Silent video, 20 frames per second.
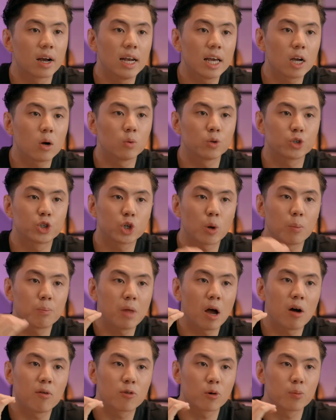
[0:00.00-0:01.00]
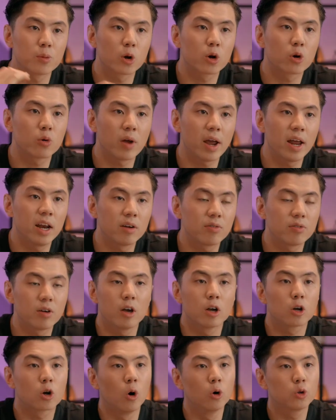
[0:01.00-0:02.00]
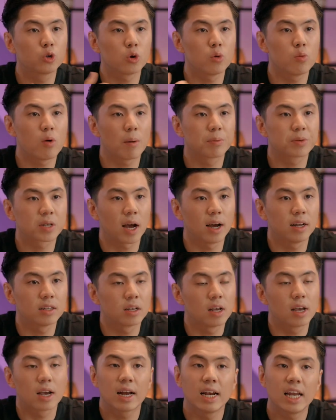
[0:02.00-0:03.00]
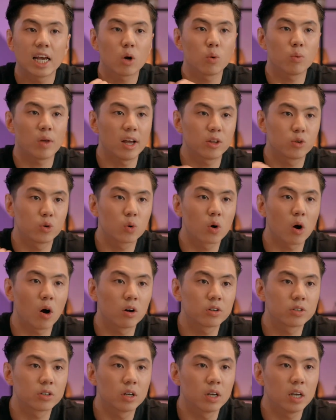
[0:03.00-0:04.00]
click on the shop now from your creative, go to your website, click on add to cart,